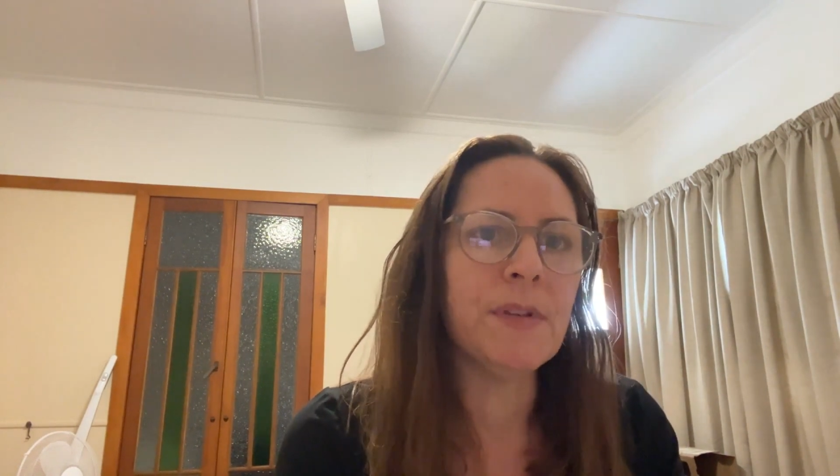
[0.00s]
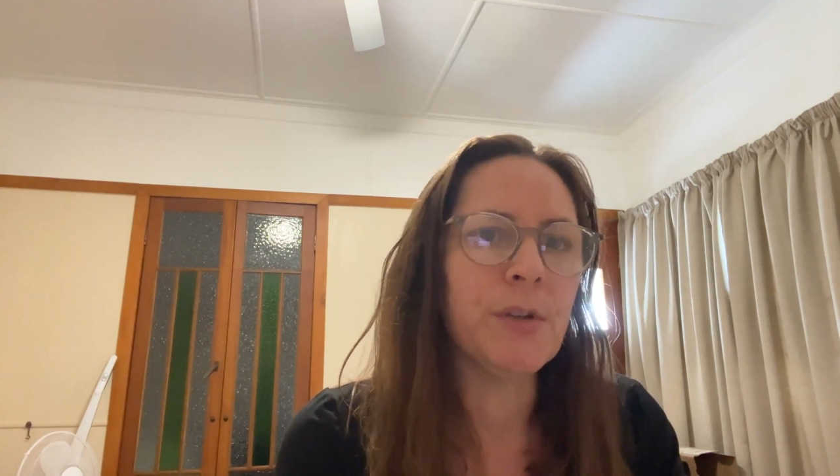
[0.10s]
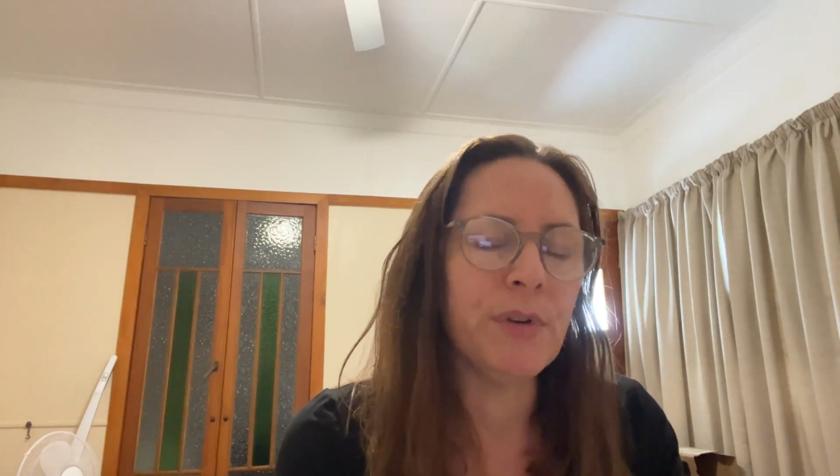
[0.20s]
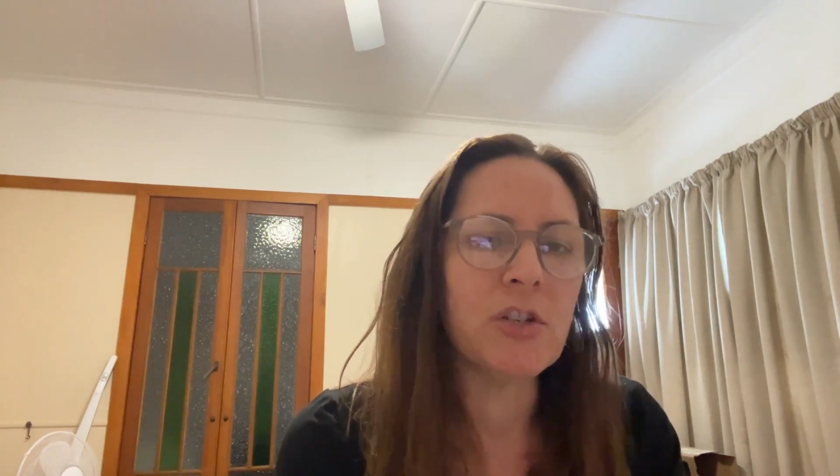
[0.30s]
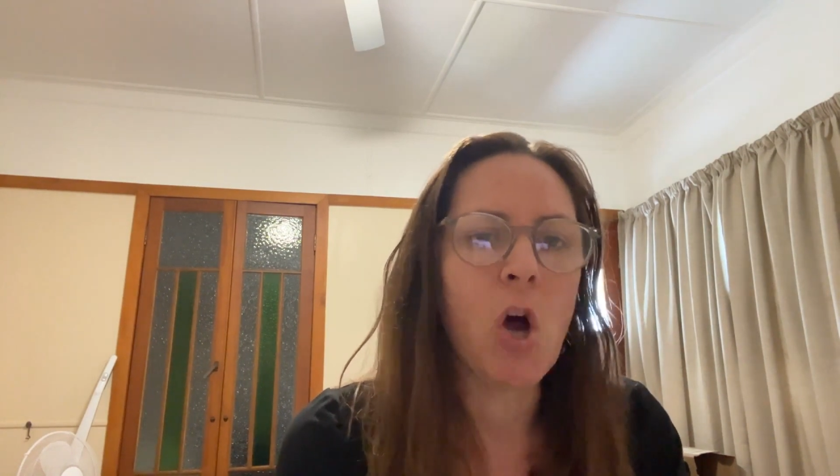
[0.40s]

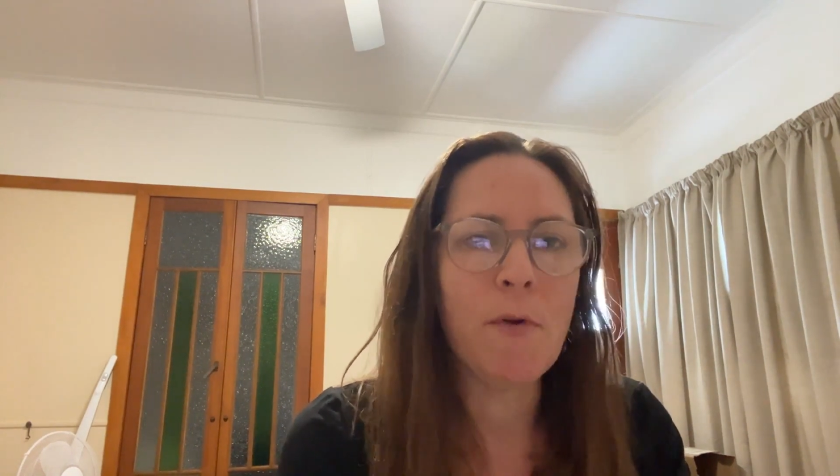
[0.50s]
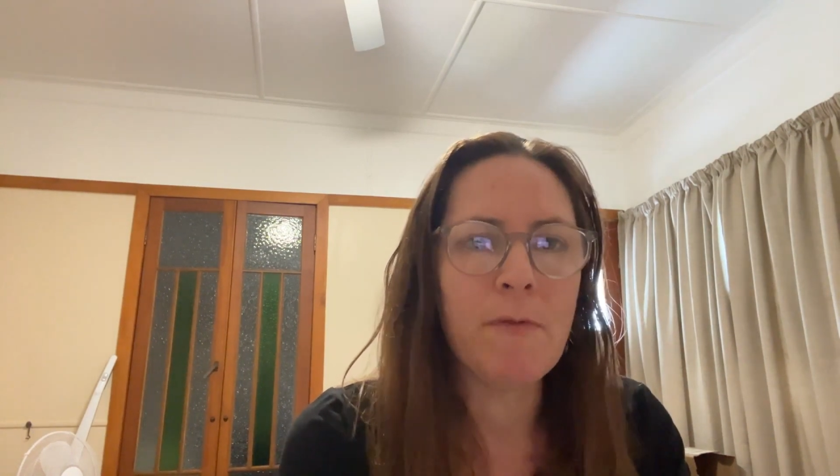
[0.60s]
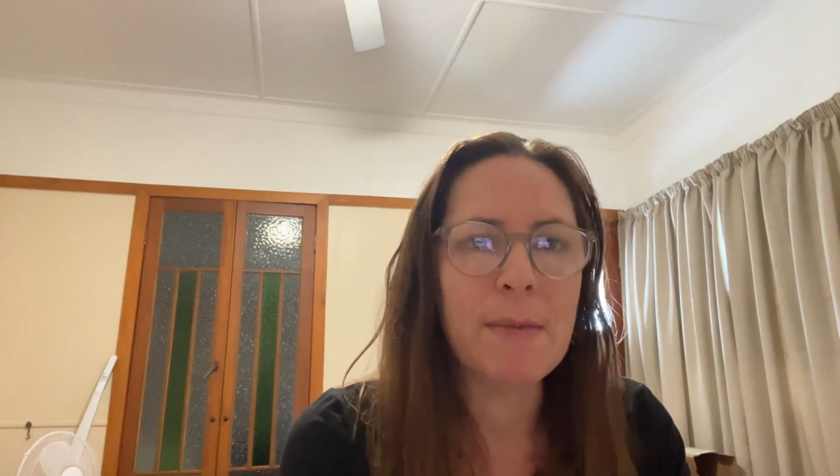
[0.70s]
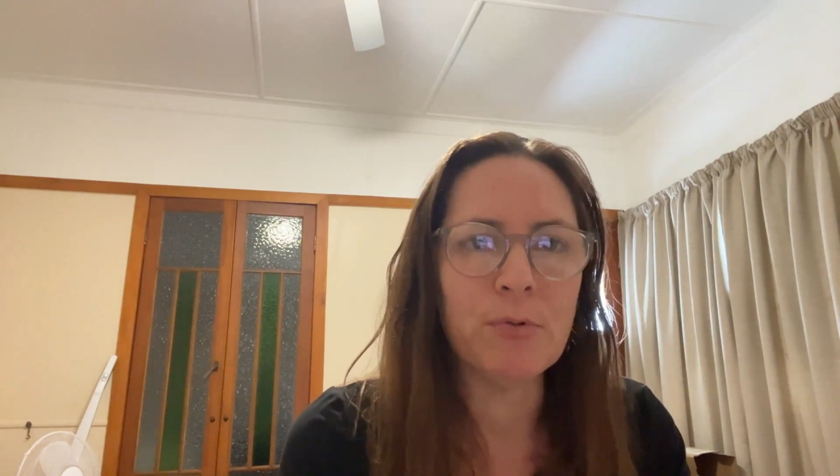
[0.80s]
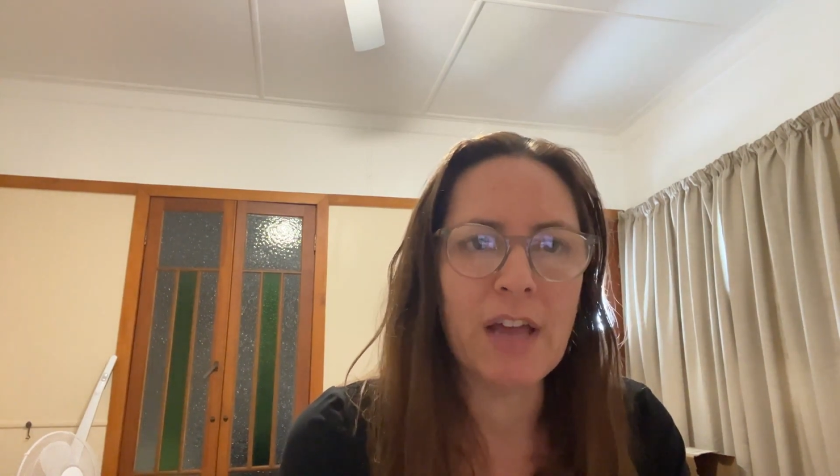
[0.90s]
So it is common
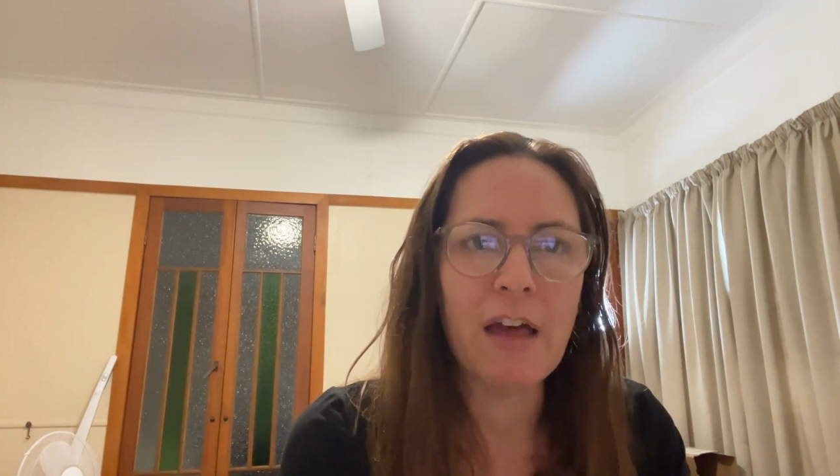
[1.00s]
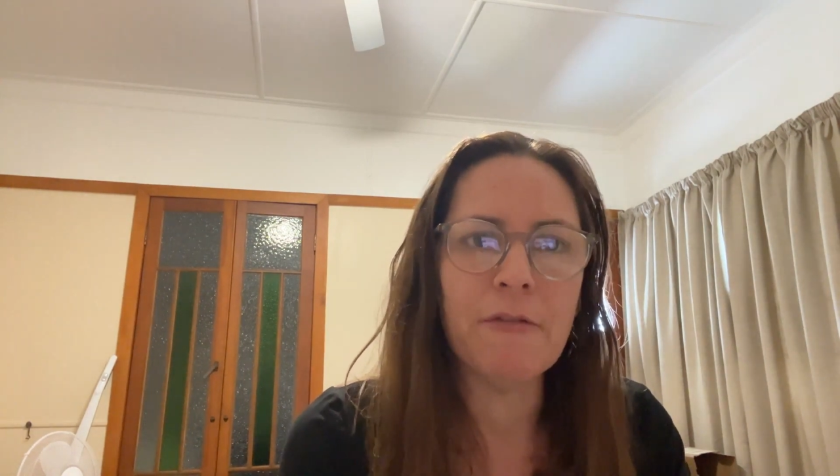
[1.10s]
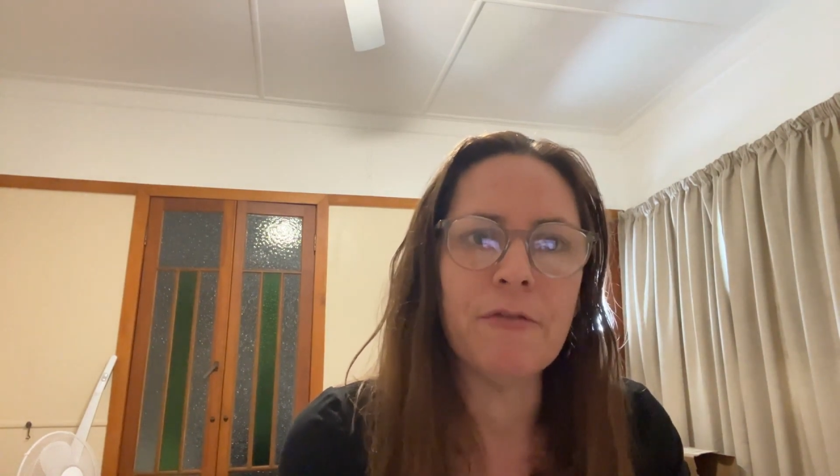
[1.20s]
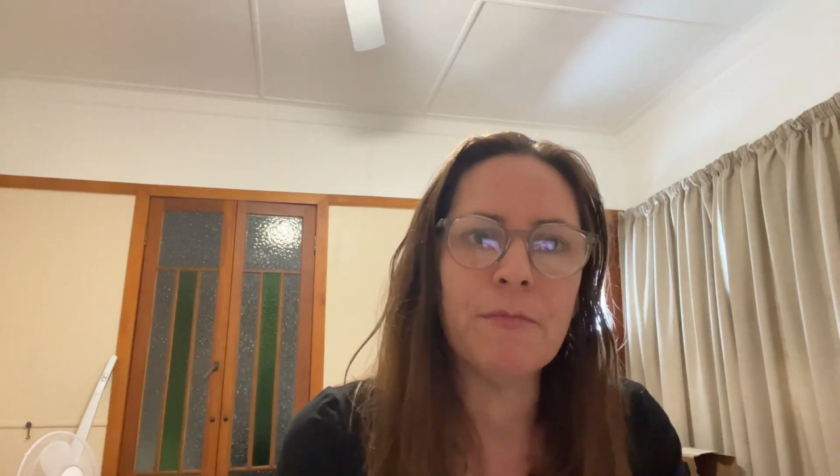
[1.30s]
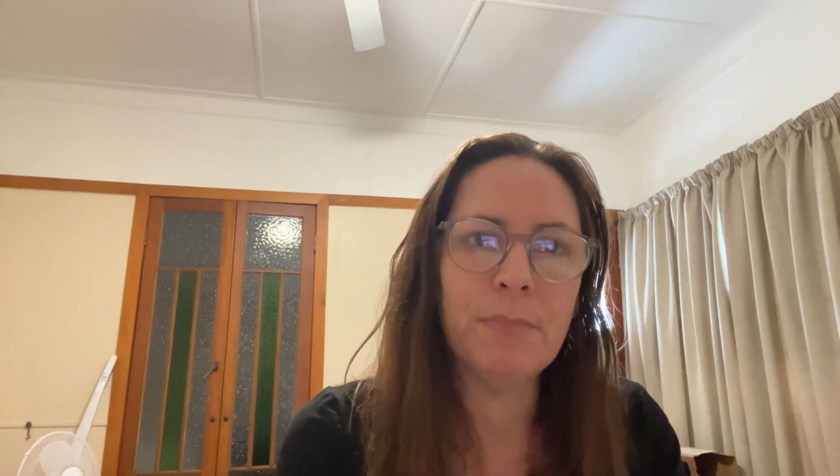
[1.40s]
for people to